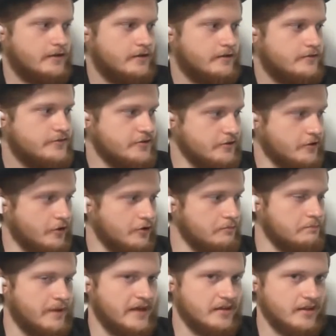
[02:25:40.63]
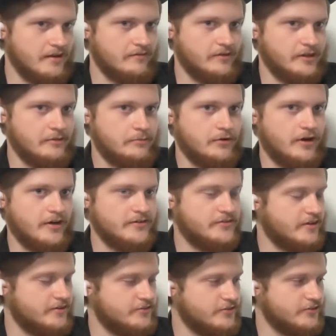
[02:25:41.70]
So the whole bed leveling
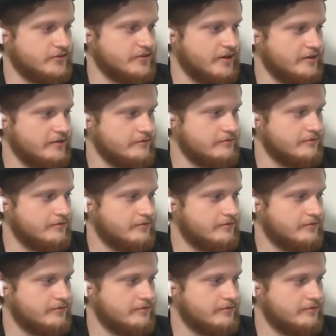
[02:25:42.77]
process just kind of